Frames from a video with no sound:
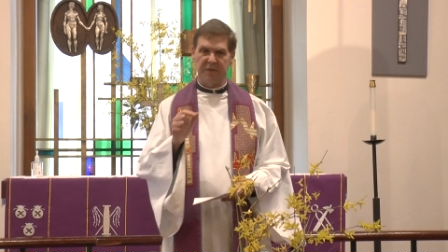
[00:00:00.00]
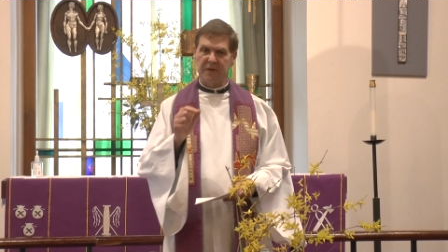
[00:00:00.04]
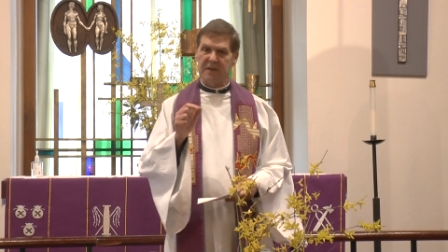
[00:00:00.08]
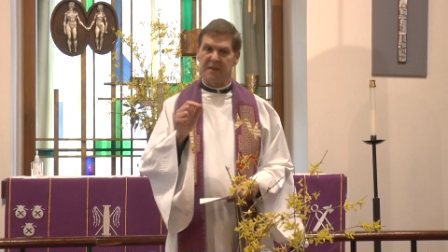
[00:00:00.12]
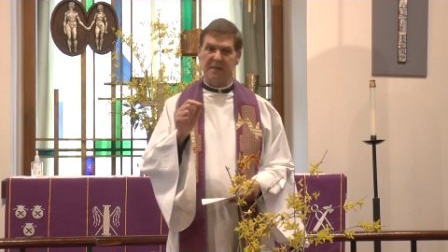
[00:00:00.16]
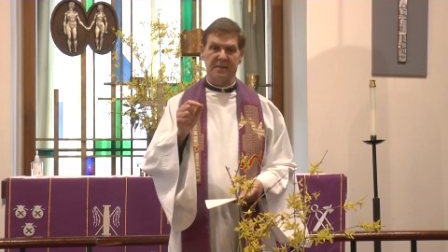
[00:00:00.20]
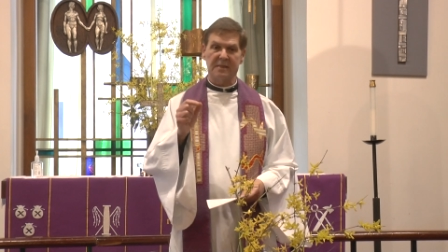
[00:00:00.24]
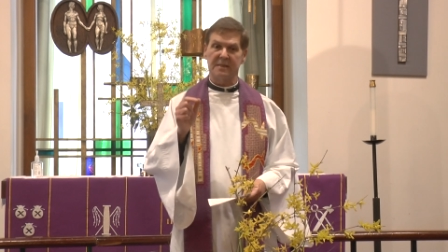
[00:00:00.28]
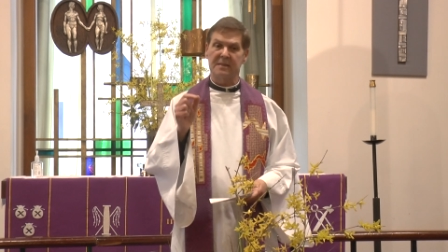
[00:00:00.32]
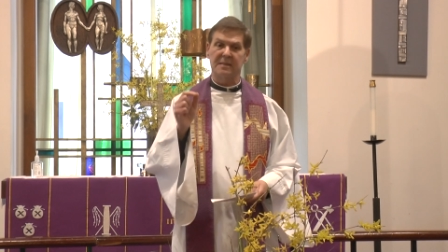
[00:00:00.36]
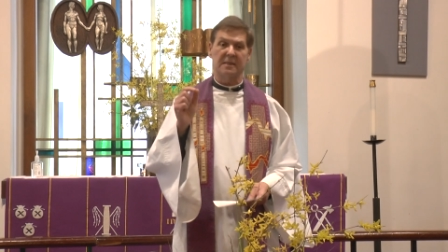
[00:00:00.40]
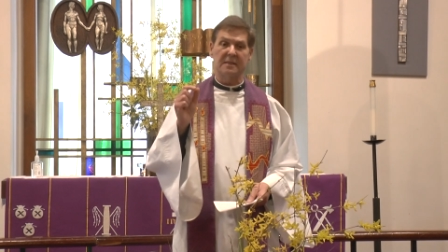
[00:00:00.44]

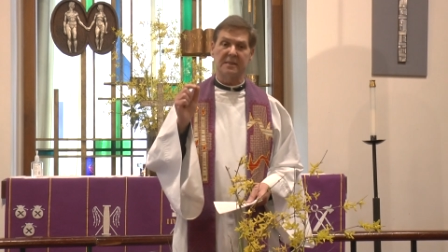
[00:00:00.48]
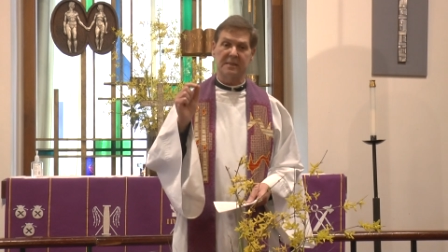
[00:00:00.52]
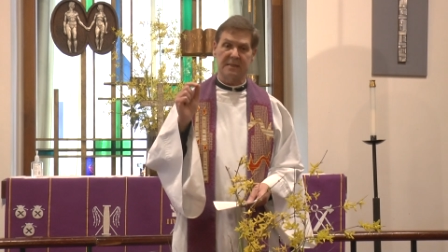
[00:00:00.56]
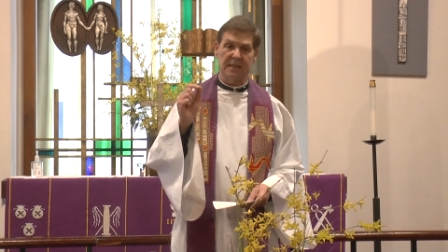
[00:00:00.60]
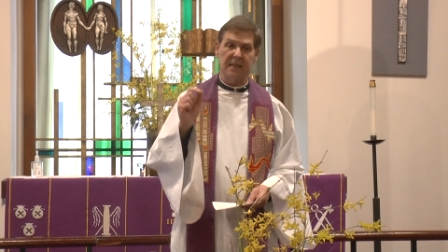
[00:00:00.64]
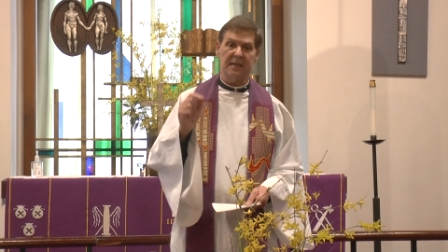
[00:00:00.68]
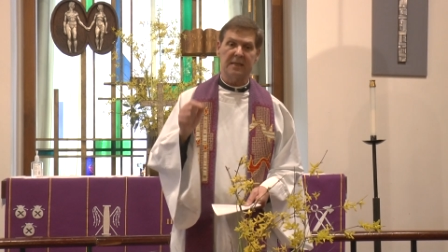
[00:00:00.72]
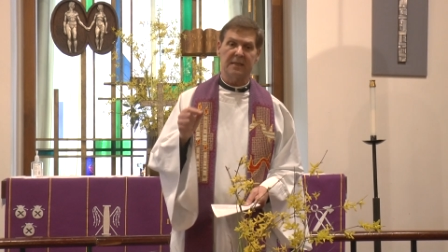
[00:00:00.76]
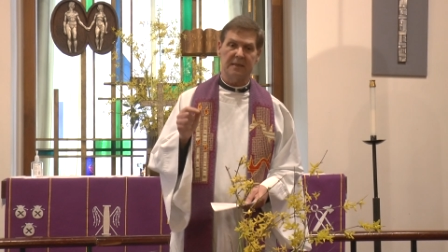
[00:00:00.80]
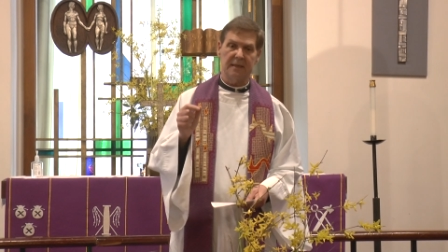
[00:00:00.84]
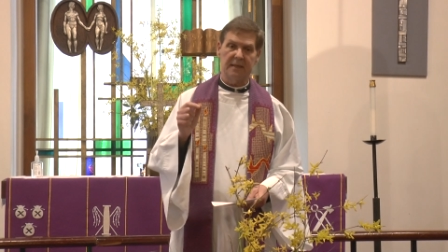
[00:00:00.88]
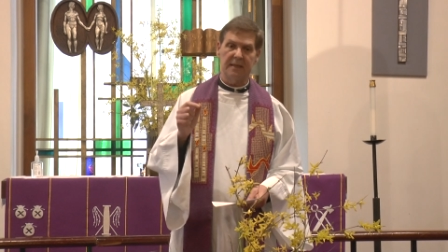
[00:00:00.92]
his
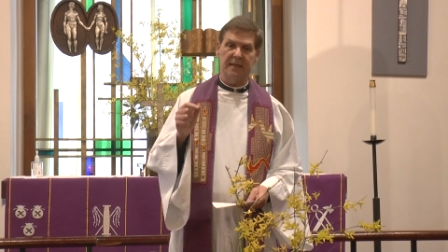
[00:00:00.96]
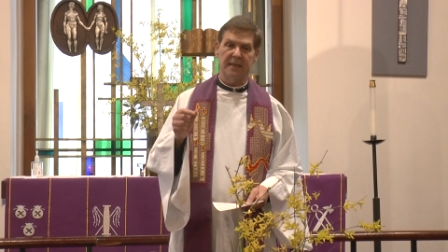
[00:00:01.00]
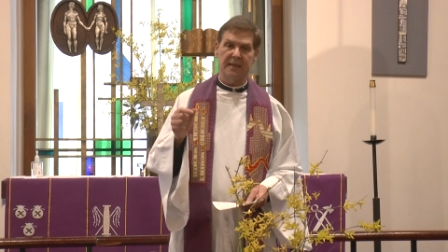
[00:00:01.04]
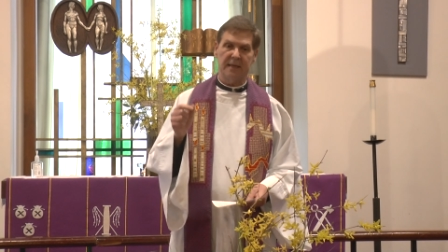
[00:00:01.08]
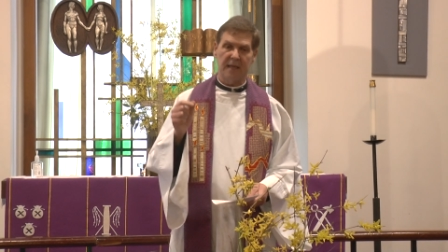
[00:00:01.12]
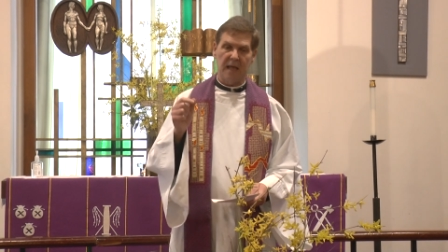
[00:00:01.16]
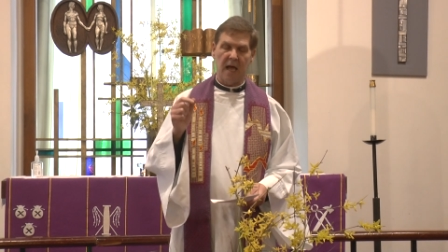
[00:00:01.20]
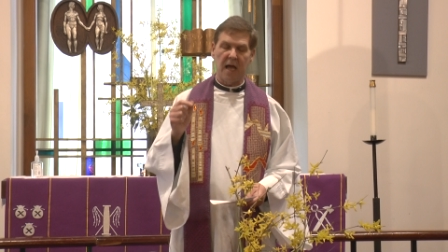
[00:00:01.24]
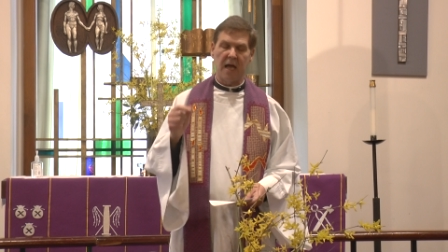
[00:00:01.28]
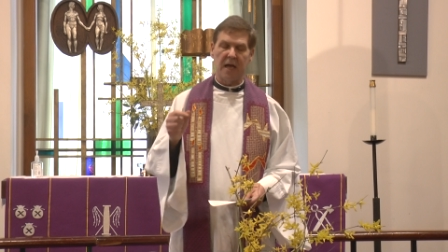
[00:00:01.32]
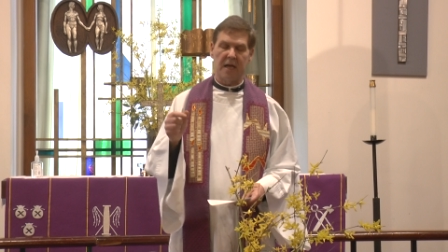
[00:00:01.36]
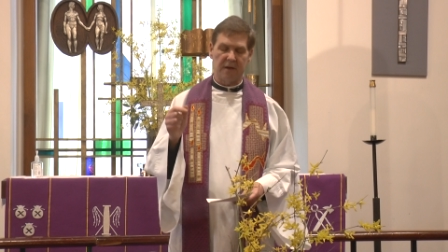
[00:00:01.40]
sickly
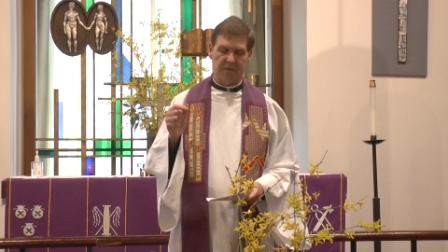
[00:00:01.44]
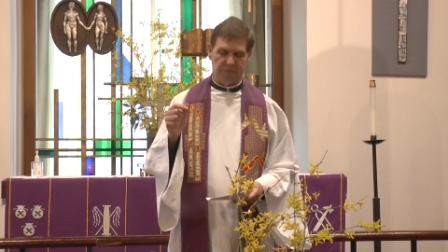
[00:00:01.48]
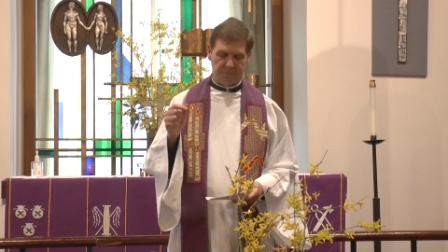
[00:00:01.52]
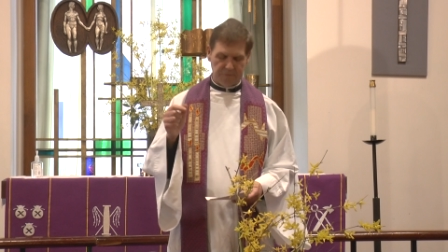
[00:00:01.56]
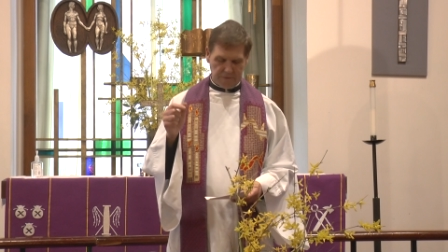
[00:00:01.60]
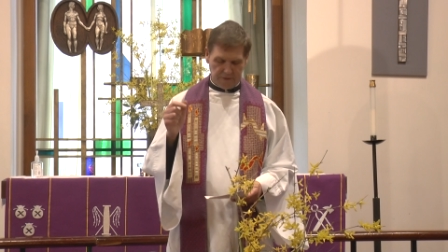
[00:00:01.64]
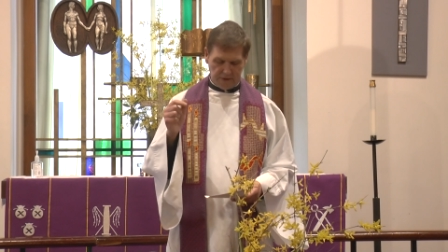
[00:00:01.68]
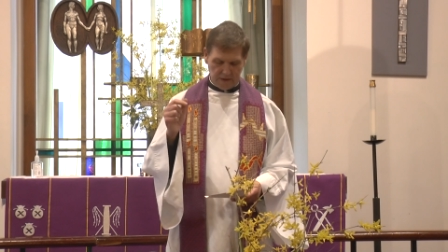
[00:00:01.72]
life,